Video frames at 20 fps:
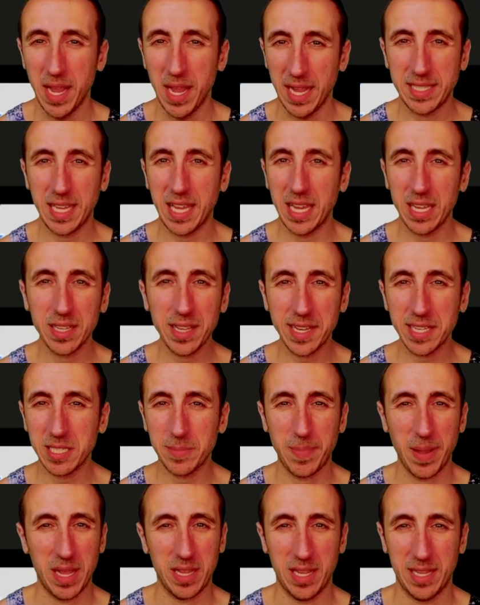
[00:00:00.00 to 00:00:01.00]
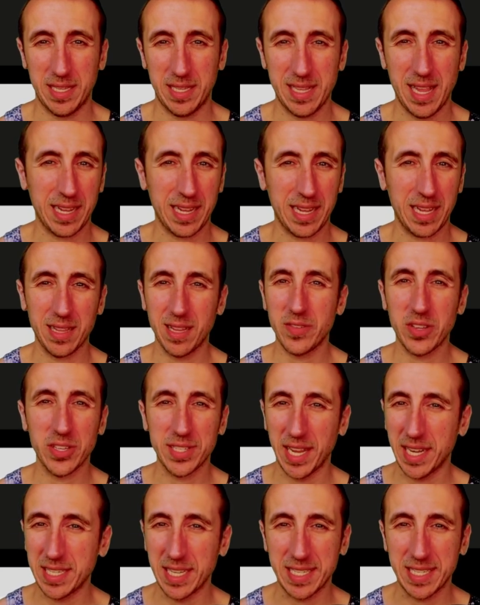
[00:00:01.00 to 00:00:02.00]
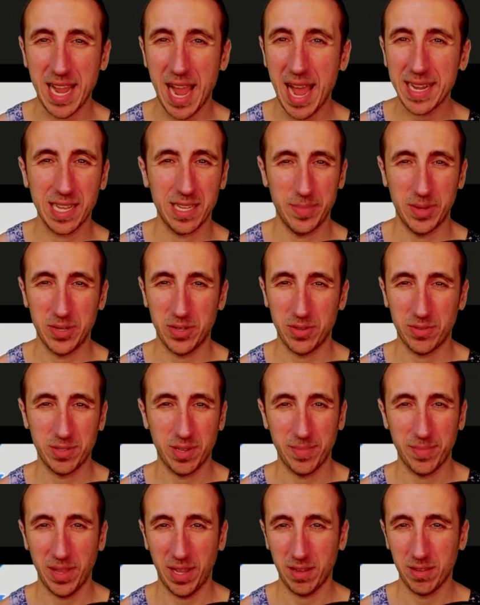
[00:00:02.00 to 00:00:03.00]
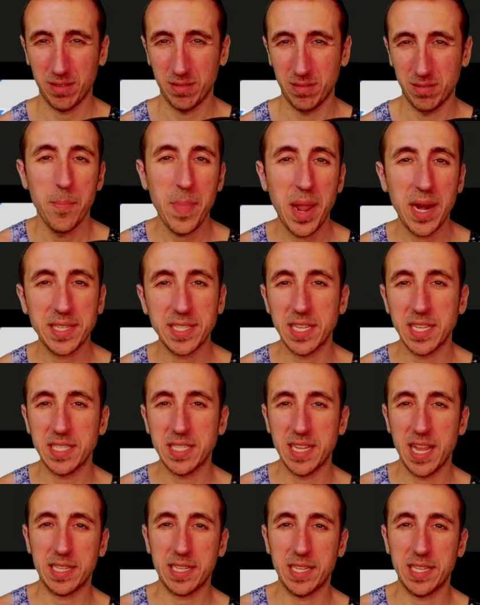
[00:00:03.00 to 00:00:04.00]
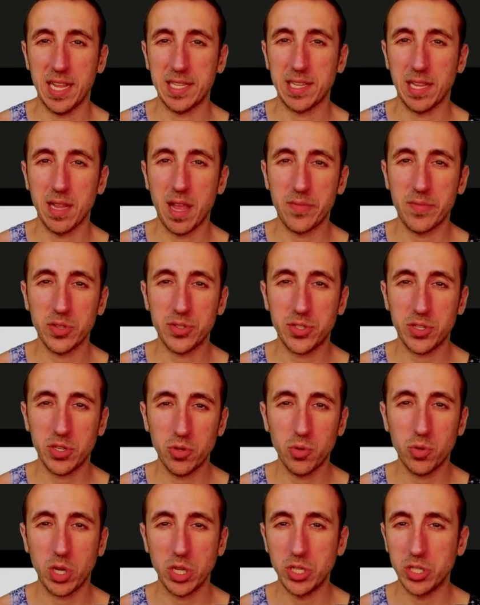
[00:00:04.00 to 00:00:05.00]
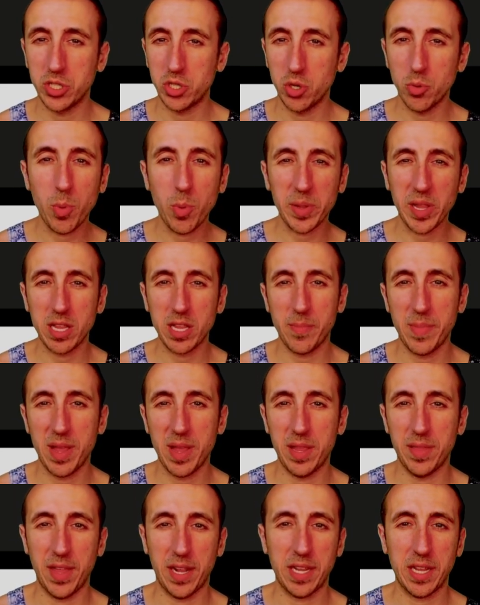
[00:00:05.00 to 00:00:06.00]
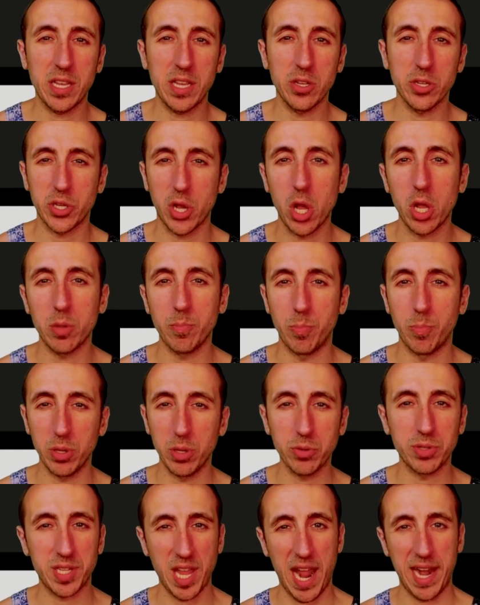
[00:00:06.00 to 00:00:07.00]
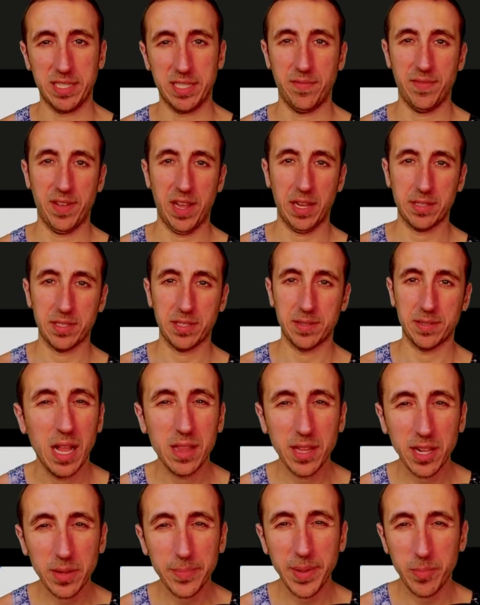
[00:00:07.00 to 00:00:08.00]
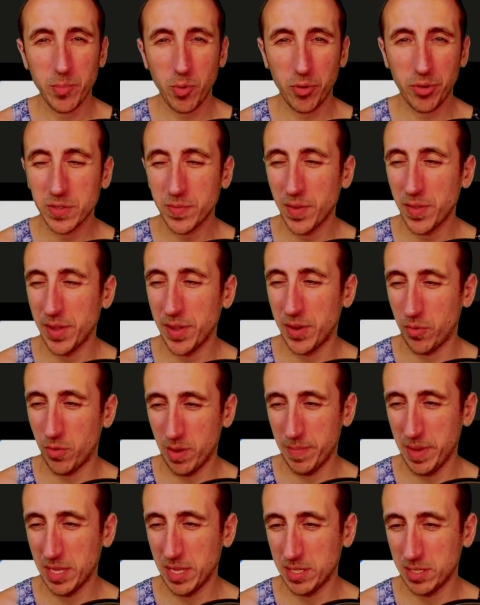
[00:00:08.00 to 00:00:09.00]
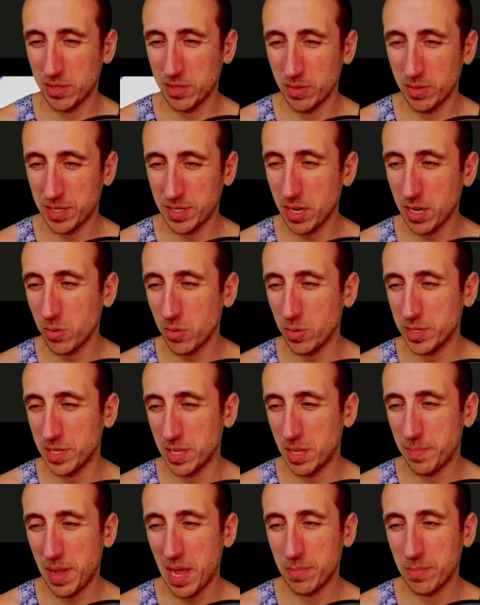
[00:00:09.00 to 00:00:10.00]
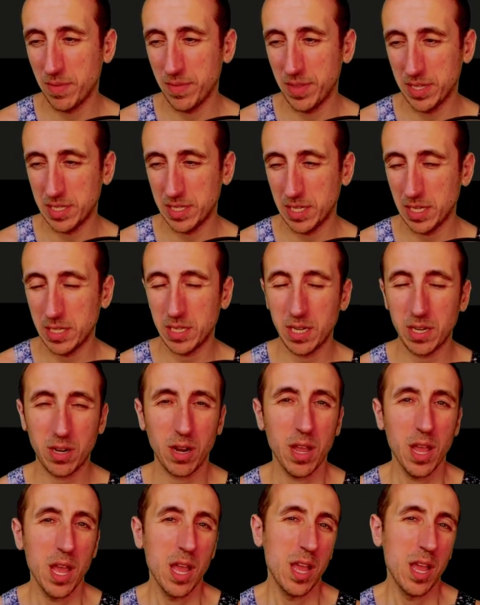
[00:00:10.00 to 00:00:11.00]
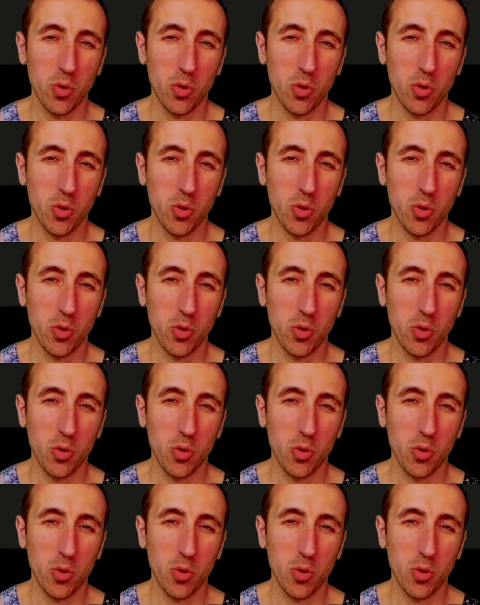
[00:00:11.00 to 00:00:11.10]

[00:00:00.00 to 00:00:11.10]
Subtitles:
It's a healing spell, it's not like a level 6 attack element or something. Medicine is next. It's a level 2 consumable element that heals all blue status effects. A little bit more useful than Ointment, so it's going to go into the bottom of the C tier.